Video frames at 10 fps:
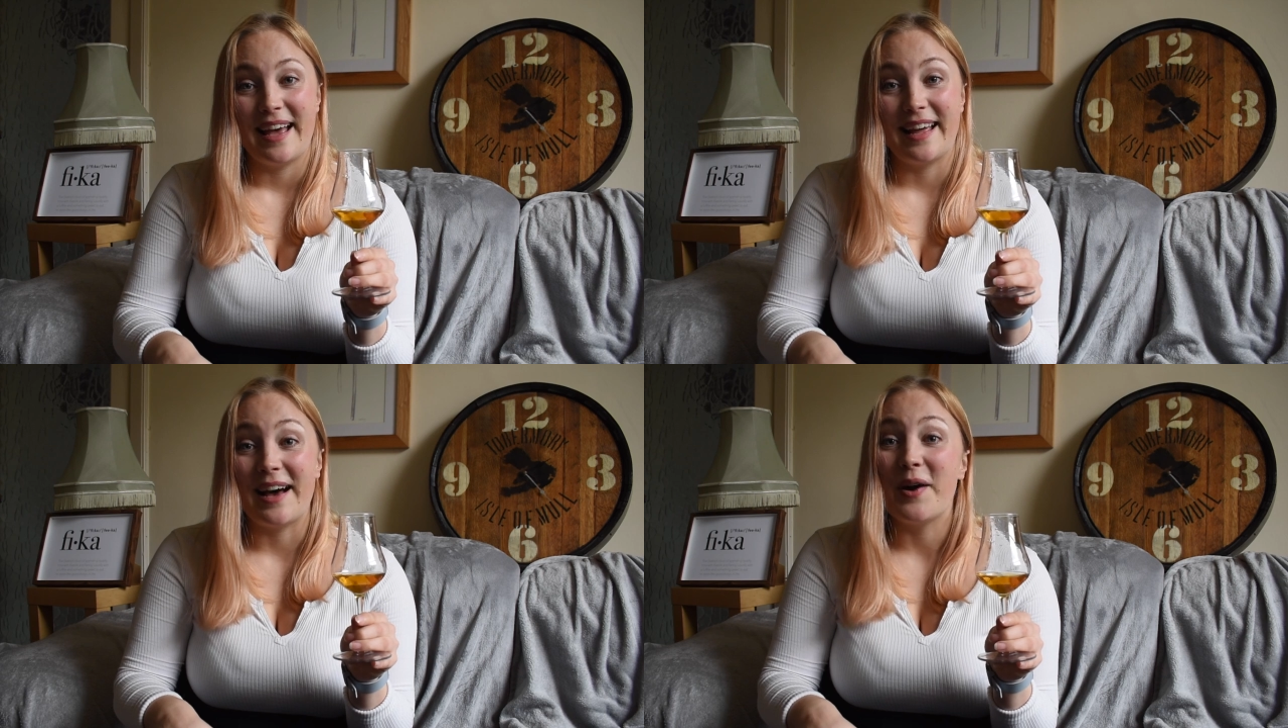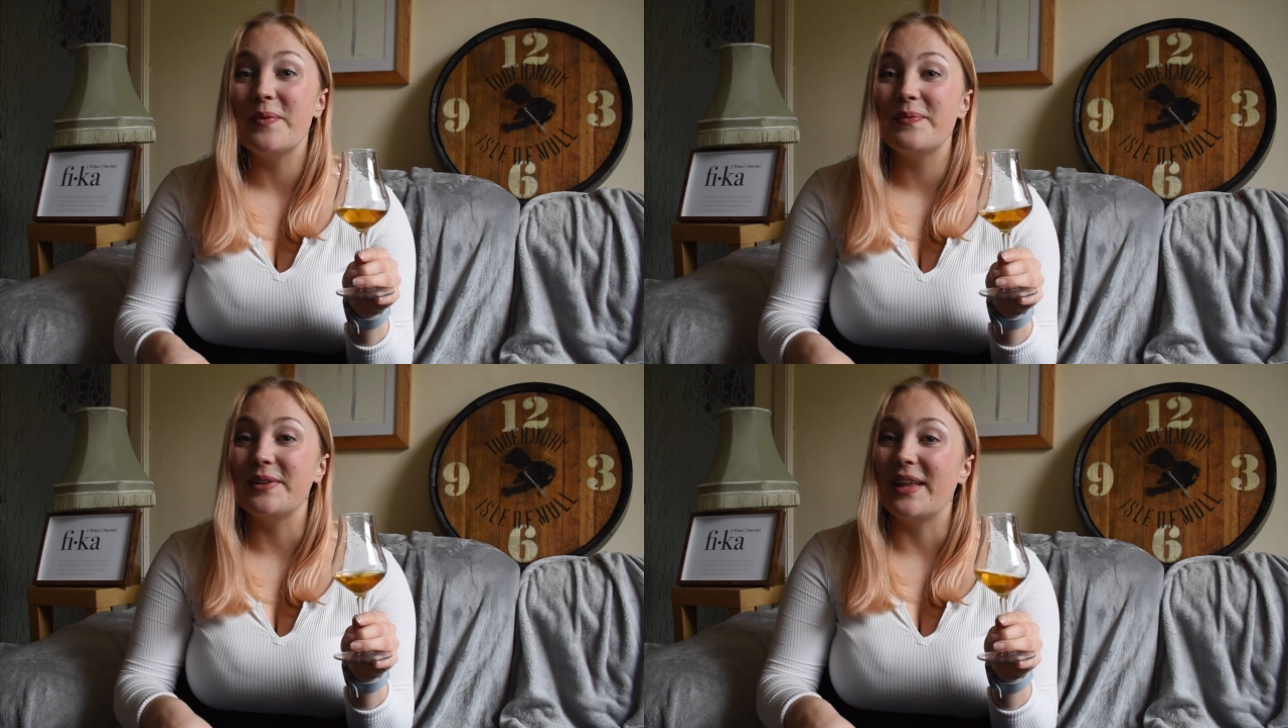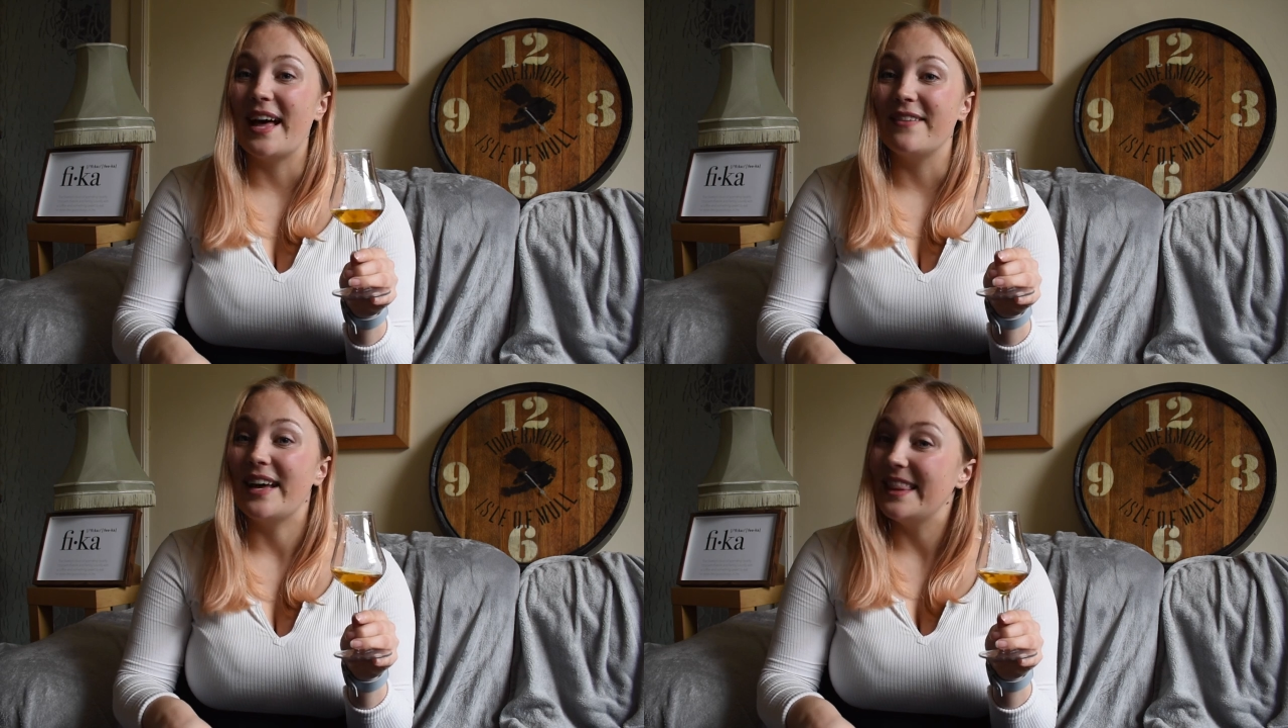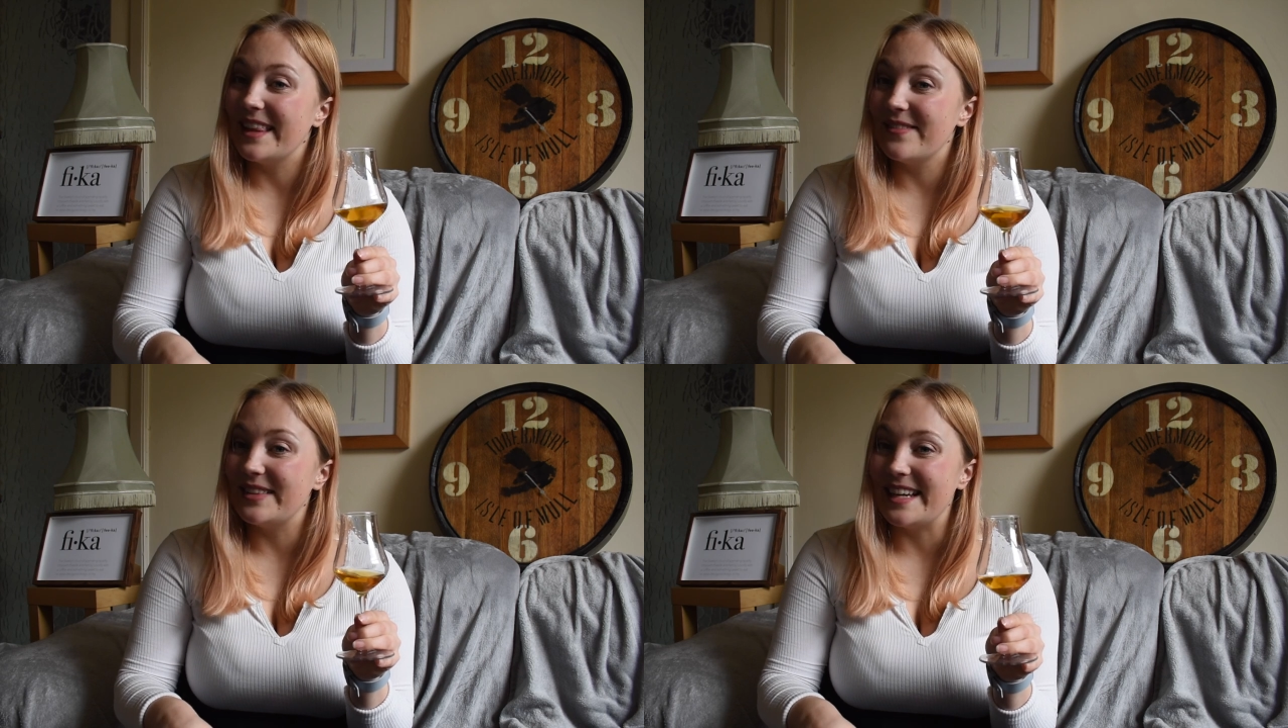And I hope you'll have a
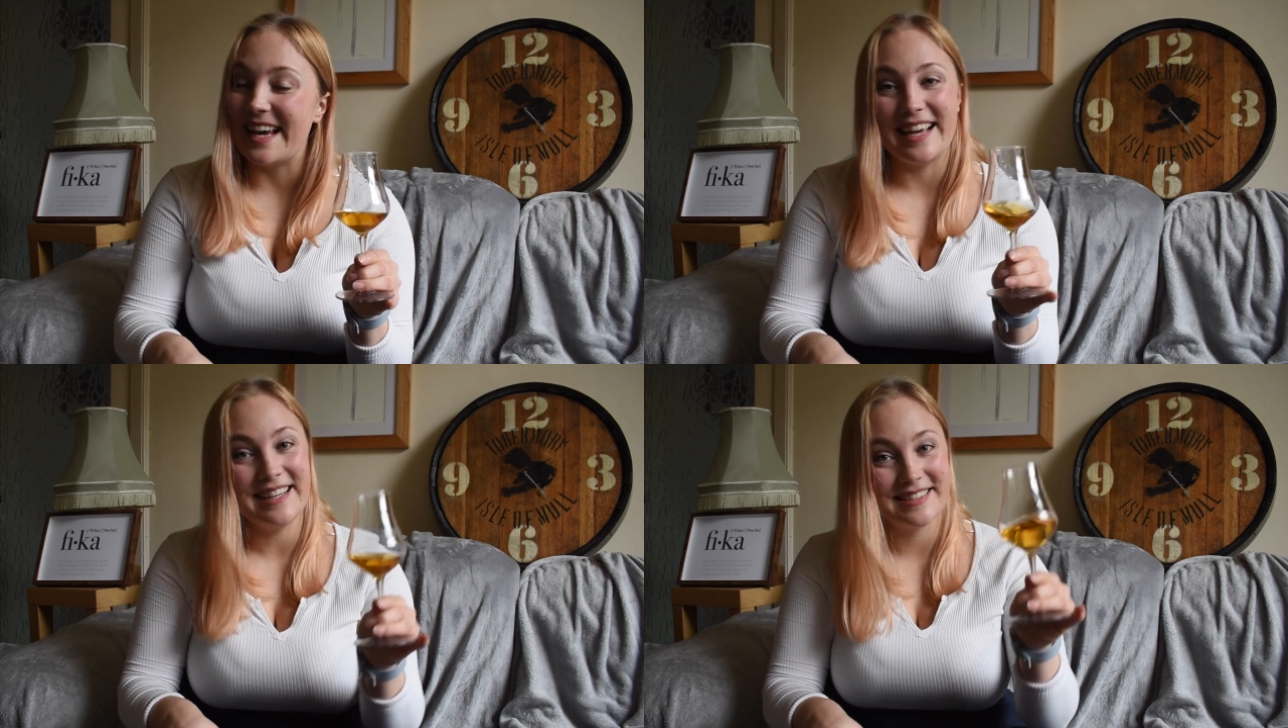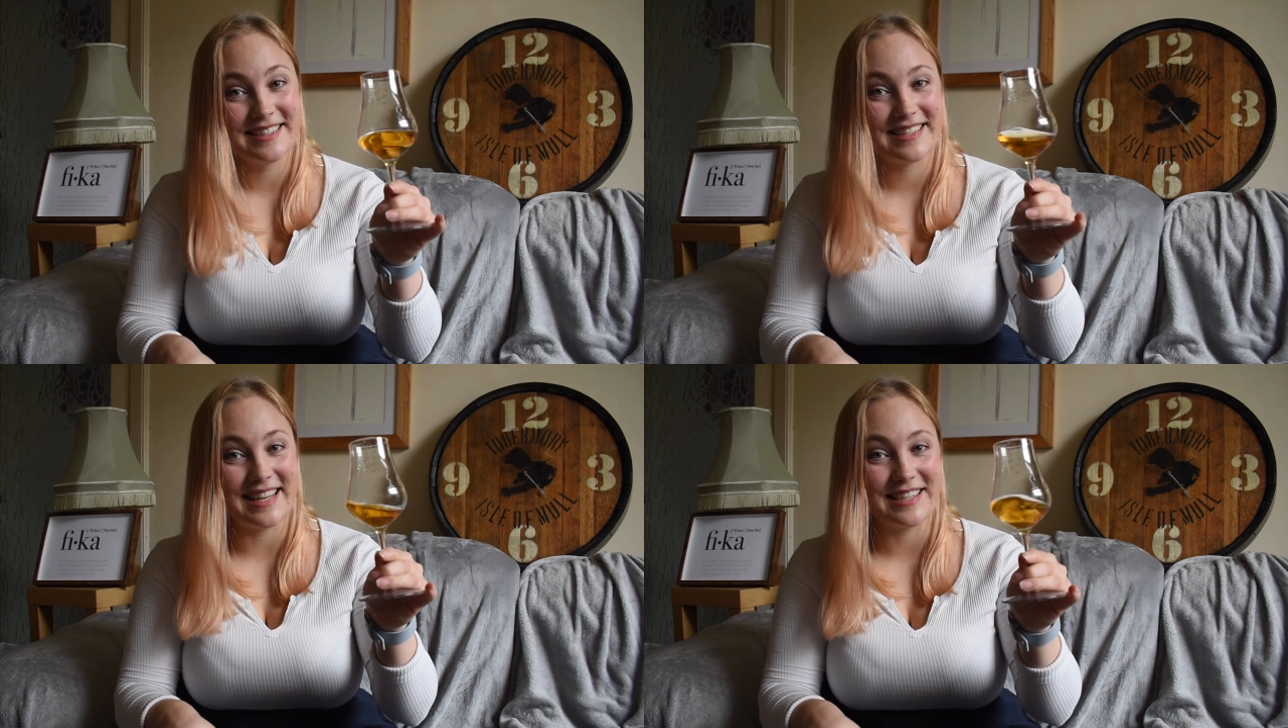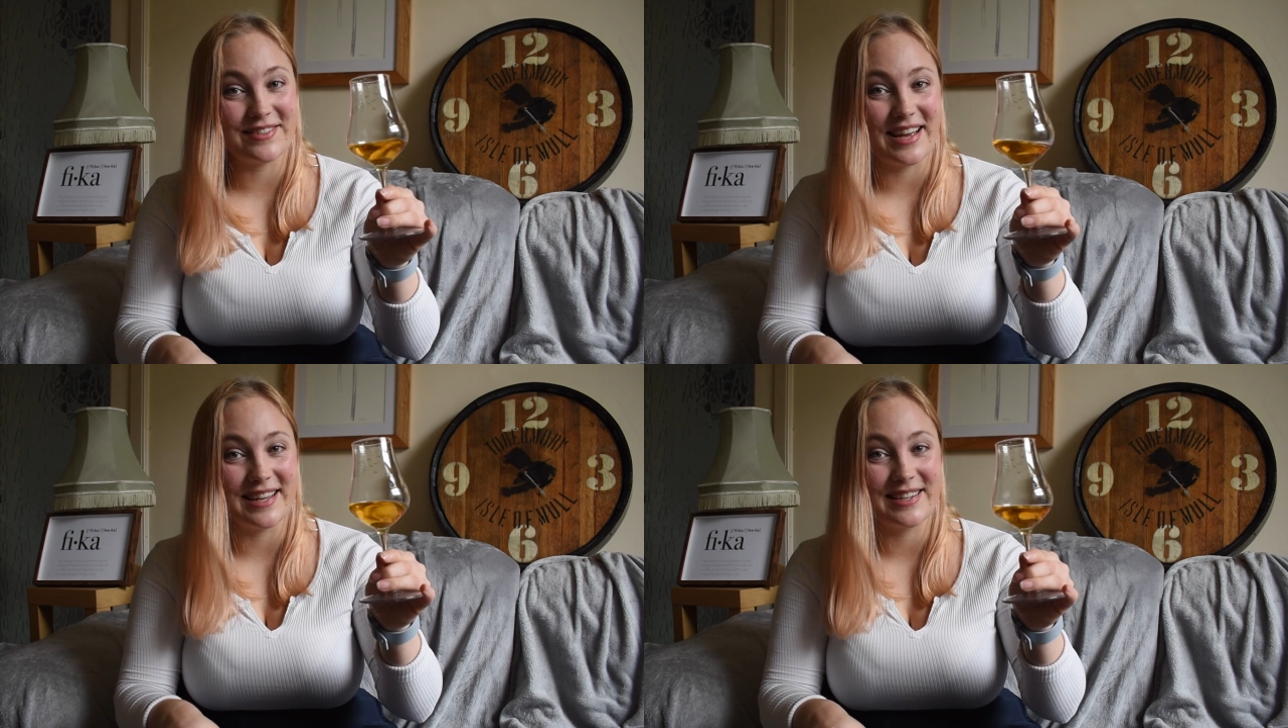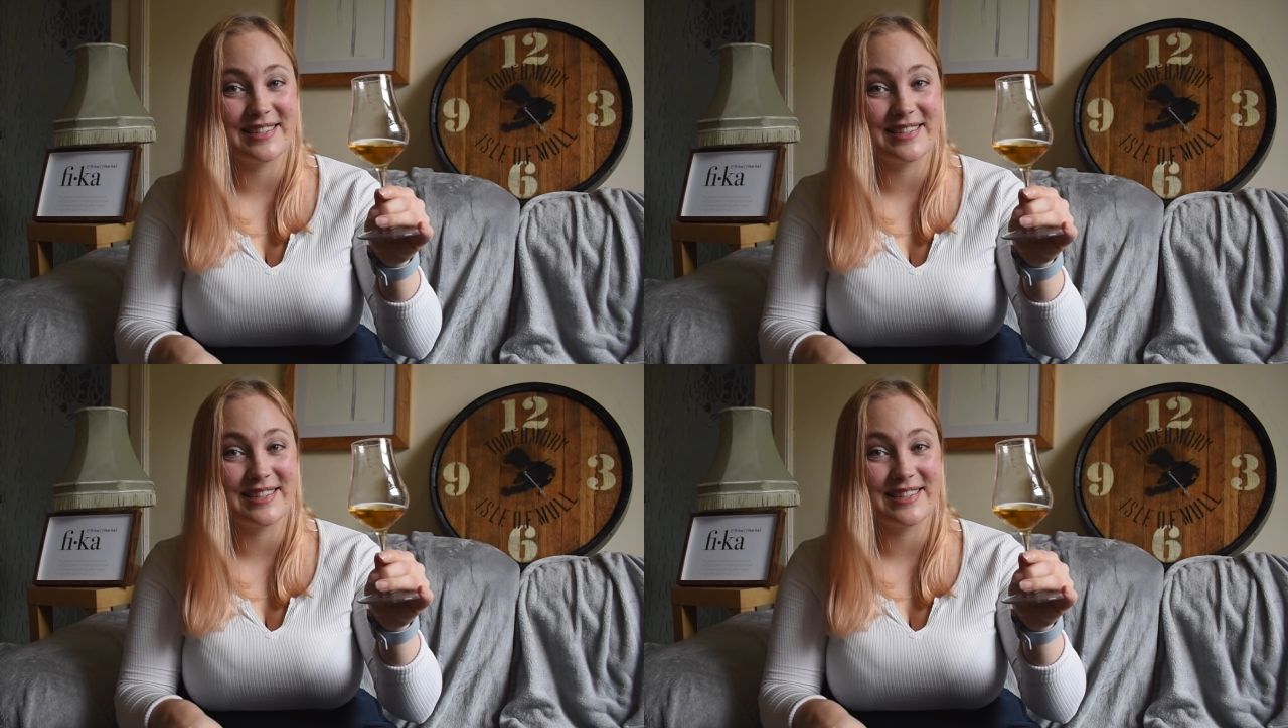lovely day. Slanjava,